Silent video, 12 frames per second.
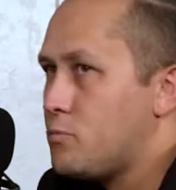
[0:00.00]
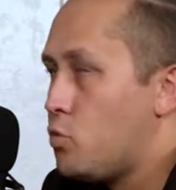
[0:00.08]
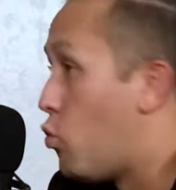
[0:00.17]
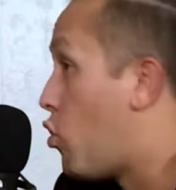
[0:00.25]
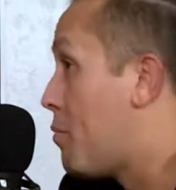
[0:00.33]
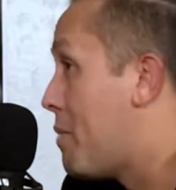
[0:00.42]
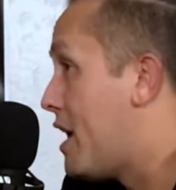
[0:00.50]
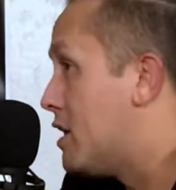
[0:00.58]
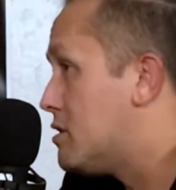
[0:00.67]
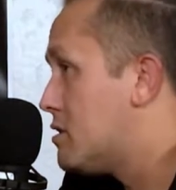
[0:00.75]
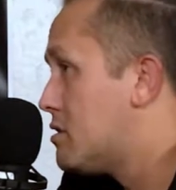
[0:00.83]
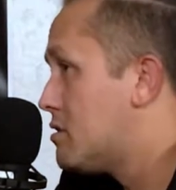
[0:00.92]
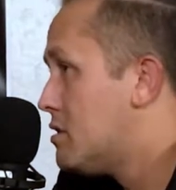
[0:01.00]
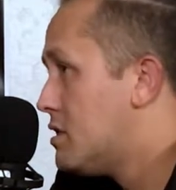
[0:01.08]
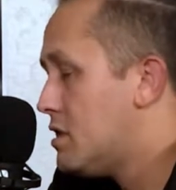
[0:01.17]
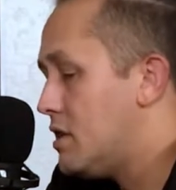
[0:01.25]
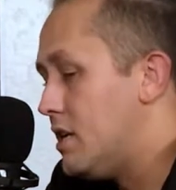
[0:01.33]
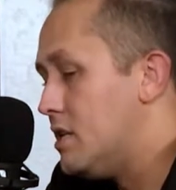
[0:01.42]
war bands
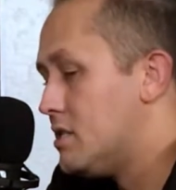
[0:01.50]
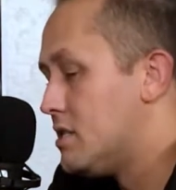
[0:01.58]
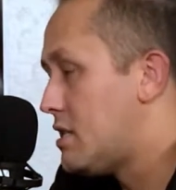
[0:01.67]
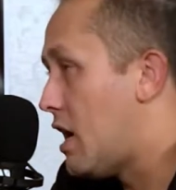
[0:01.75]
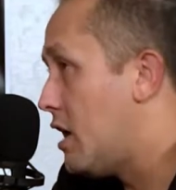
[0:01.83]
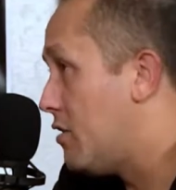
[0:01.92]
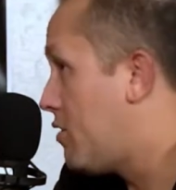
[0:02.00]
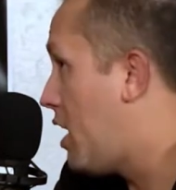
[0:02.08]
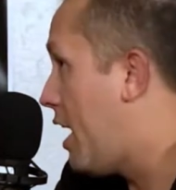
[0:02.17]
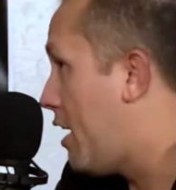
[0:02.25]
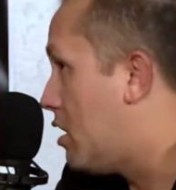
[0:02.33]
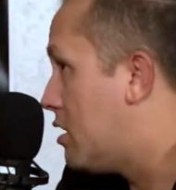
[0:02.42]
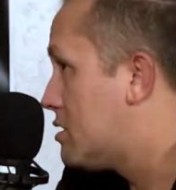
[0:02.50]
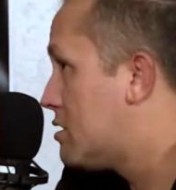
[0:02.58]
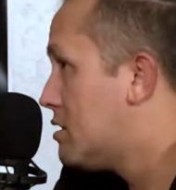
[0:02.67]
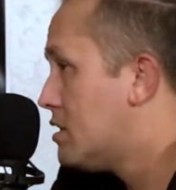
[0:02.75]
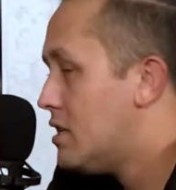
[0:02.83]
inside of Chaos.